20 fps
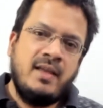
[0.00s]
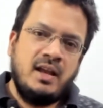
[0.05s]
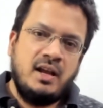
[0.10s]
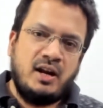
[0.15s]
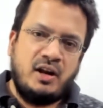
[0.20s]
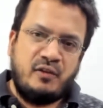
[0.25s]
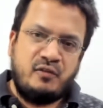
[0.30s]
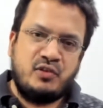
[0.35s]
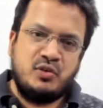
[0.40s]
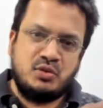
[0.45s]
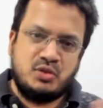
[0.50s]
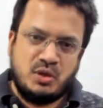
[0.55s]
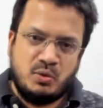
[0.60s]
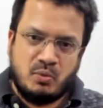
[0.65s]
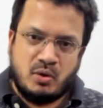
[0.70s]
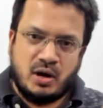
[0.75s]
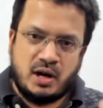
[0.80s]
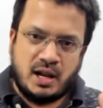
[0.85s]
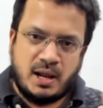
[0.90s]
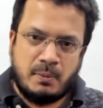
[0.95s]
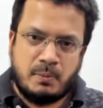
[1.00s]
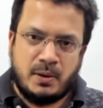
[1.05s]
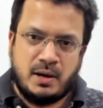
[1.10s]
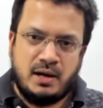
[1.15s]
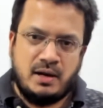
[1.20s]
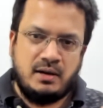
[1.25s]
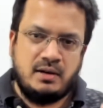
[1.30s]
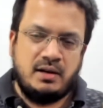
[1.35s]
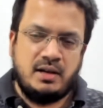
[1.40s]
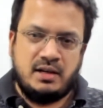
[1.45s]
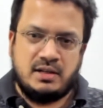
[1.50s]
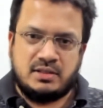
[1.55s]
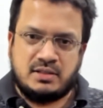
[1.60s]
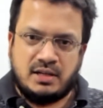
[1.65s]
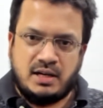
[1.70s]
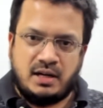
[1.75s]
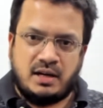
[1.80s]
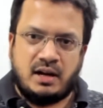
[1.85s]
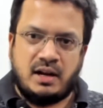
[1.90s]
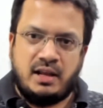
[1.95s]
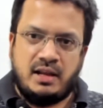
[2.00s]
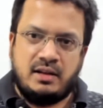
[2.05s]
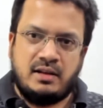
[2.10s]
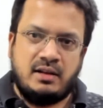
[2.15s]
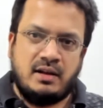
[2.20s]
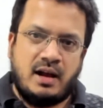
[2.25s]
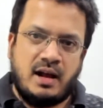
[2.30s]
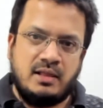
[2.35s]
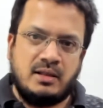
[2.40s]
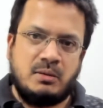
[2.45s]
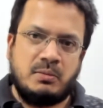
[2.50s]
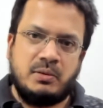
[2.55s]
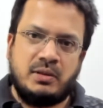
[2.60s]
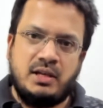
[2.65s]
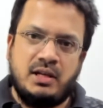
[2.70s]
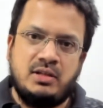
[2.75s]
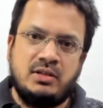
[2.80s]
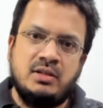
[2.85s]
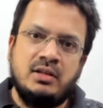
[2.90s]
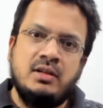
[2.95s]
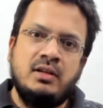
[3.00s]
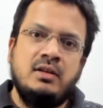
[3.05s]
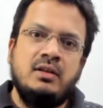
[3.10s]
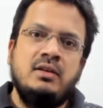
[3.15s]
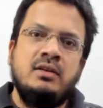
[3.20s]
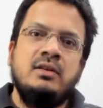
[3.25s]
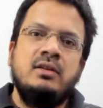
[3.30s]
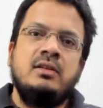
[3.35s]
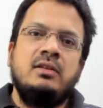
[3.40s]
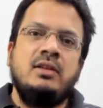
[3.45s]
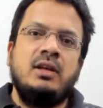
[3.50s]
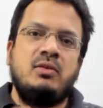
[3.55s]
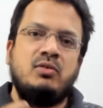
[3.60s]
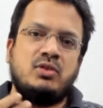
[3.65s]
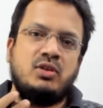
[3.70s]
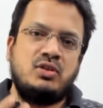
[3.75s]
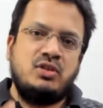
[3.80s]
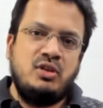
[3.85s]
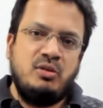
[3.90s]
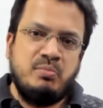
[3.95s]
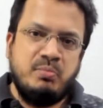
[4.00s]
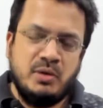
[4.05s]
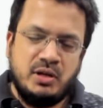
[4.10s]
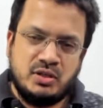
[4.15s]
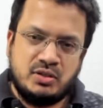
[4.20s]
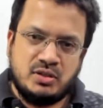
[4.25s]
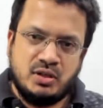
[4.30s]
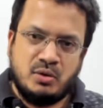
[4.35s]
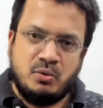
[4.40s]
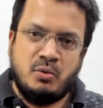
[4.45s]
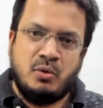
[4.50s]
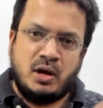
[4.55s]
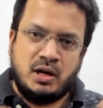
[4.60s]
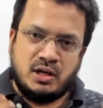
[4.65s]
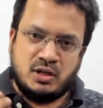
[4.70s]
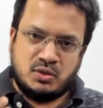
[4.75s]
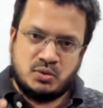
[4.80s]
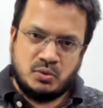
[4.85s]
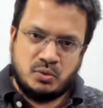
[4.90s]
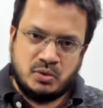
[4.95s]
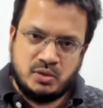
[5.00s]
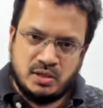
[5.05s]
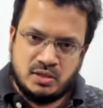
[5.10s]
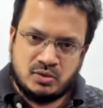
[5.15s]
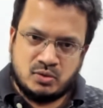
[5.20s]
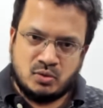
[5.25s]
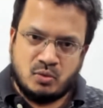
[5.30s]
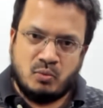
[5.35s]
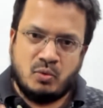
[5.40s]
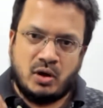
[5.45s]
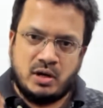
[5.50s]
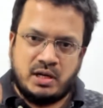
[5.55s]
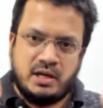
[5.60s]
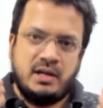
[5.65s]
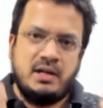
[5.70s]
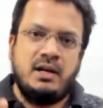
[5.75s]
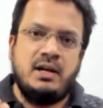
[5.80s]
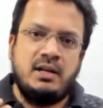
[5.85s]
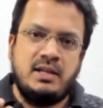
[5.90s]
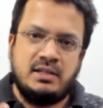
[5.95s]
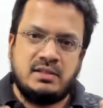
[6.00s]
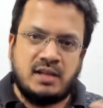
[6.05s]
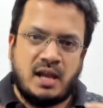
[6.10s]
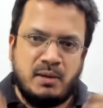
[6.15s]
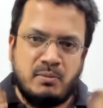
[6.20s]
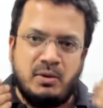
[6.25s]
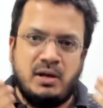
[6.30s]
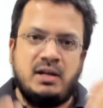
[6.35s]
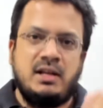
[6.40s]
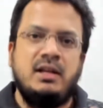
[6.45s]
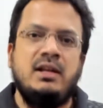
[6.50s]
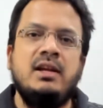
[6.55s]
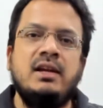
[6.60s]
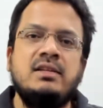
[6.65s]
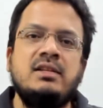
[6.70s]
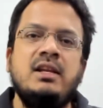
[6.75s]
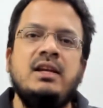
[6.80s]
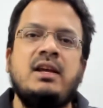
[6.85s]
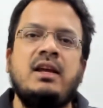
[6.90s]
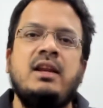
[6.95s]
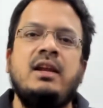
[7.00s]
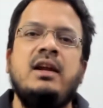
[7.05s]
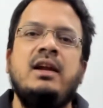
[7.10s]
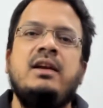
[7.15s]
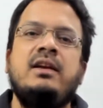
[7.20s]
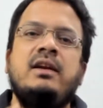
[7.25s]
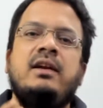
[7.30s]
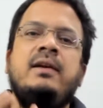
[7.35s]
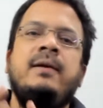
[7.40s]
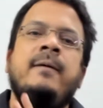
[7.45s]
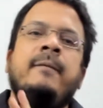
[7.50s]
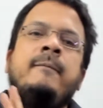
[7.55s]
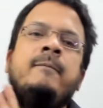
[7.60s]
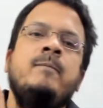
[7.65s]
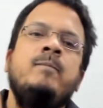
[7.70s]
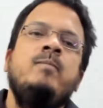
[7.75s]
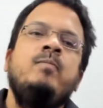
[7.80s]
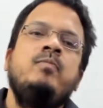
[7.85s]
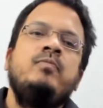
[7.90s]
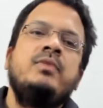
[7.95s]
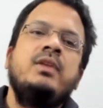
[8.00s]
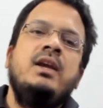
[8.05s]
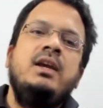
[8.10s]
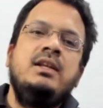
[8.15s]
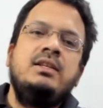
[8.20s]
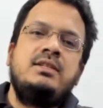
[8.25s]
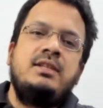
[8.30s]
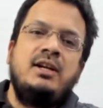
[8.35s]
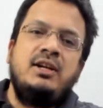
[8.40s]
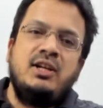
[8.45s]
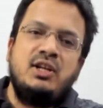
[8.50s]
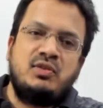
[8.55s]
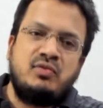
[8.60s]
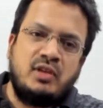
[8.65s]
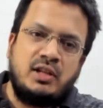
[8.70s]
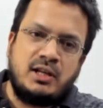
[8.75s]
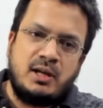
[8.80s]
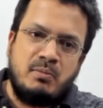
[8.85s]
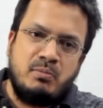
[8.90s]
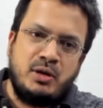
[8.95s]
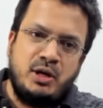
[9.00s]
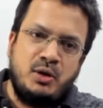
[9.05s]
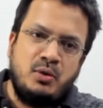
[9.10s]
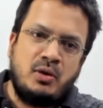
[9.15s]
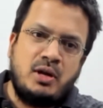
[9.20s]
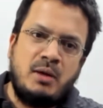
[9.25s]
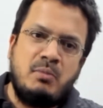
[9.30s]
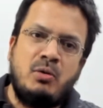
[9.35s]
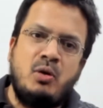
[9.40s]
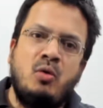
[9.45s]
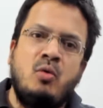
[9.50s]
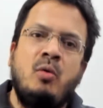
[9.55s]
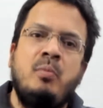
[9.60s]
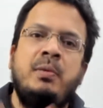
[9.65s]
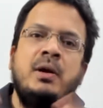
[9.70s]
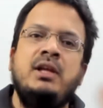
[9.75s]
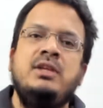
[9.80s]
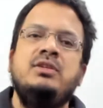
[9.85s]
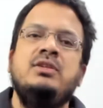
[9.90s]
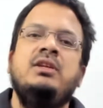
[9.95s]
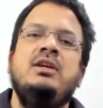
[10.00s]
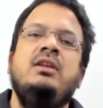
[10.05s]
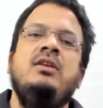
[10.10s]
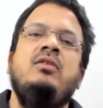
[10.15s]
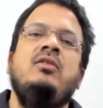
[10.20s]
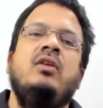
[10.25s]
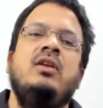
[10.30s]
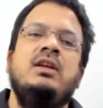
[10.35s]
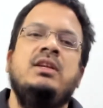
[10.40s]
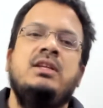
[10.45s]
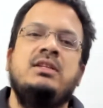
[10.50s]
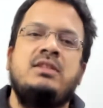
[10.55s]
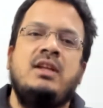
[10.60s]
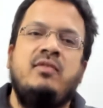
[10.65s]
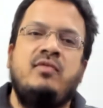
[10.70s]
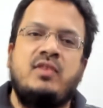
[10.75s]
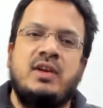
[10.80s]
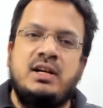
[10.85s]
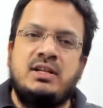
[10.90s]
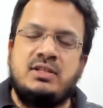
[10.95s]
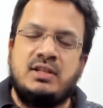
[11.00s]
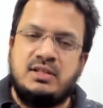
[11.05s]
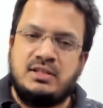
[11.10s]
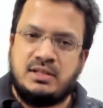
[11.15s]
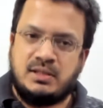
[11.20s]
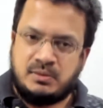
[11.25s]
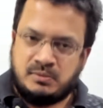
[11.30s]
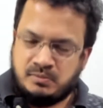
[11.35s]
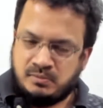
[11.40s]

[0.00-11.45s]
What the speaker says: And if you see what happened in a state like Andhra Pradesh, there was a chief minister who understood this. So what he did, he simultaneously created incentives for the company to come and open engineering colleges left, right, center.